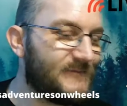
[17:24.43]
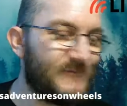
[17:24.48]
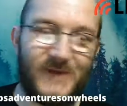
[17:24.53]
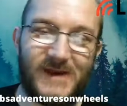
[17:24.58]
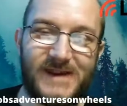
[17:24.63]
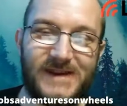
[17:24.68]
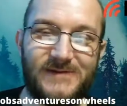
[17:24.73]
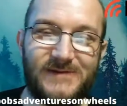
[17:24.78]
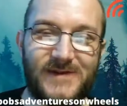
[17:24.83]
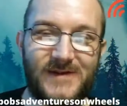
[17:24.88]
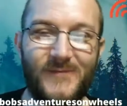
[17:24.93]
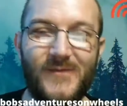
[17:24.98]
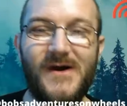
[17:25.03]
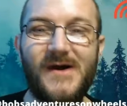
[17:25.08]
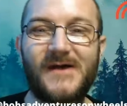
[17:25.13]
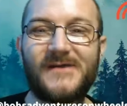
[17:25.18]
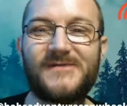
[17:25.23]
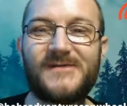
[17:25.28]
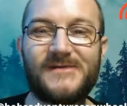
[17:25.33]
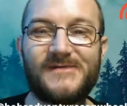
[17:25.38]
My email
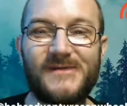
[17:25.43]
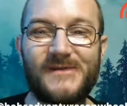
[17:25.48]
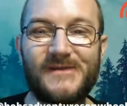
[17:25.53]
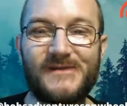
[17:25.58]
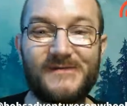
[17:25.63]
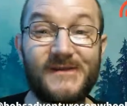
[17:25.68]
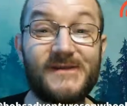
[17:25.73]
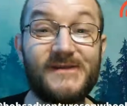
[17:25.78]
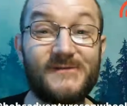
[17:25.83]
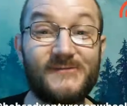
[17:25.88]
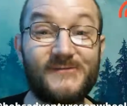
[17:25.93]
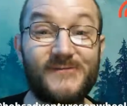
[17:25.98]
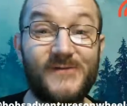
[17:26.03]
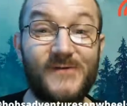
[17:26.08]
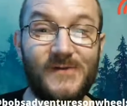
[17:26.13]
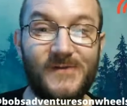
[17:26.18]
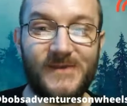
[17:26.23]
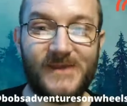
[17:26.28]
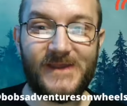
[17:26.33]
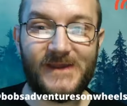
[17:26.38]
box is getting
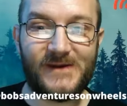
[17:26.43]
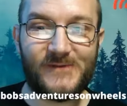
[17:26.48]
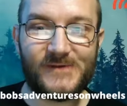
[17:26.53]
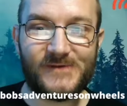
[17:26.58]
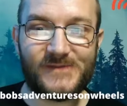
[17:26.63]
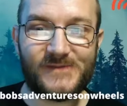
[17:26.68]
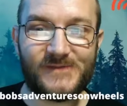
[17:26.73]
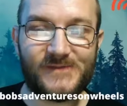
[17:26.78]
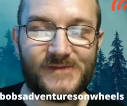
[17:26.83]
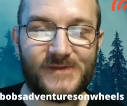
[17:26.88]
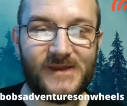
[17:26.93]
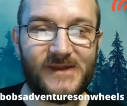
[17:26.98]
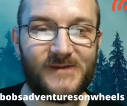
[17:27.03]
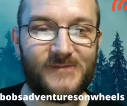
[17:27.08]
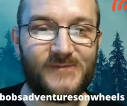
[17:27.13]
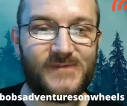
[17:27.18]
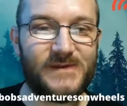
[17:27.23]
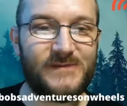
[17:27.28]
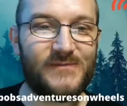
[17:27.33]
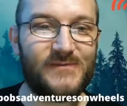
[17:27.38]
full now with
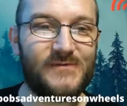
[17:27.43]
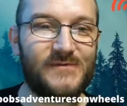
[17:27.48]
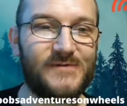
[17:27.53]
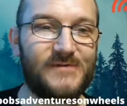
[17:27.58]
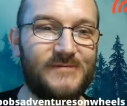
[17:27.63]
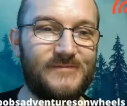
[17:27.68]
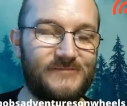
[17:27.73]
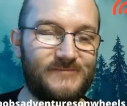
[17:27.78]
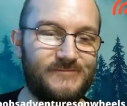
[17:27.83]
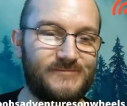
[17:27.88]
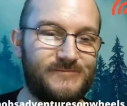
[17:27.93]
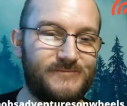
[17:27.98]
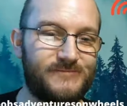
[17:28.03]
people